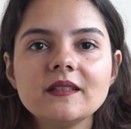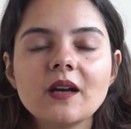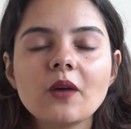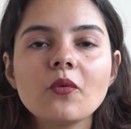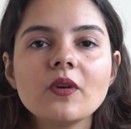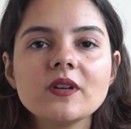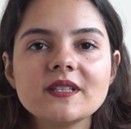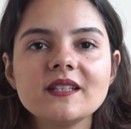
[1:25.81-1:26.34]

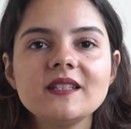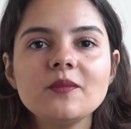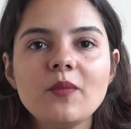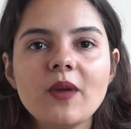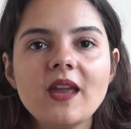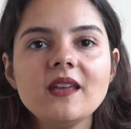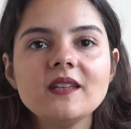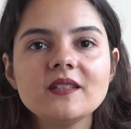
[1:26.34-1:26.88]
there was a
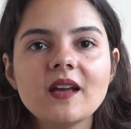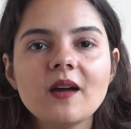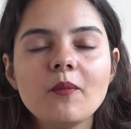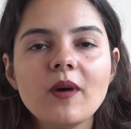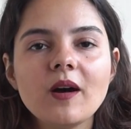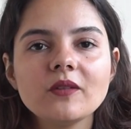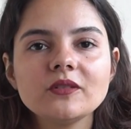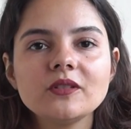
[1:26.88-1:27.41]
debate
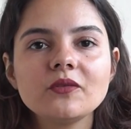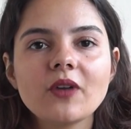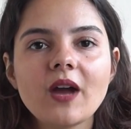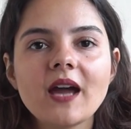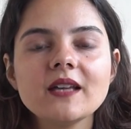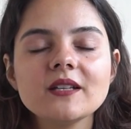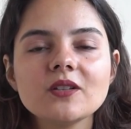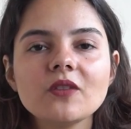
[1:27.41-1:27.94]
about the
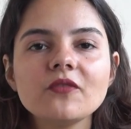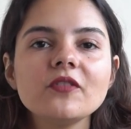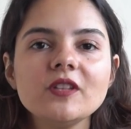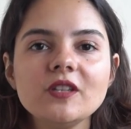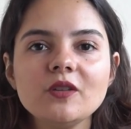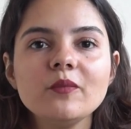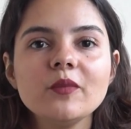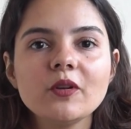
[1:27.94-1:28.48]
rise of a
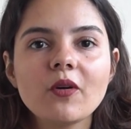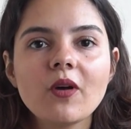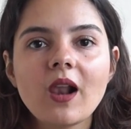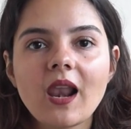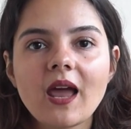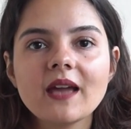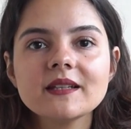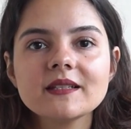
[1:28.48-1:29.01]
new middle
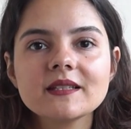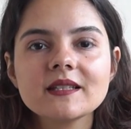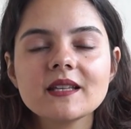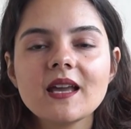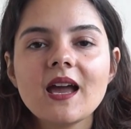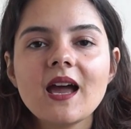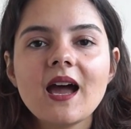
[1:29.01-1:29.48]
class,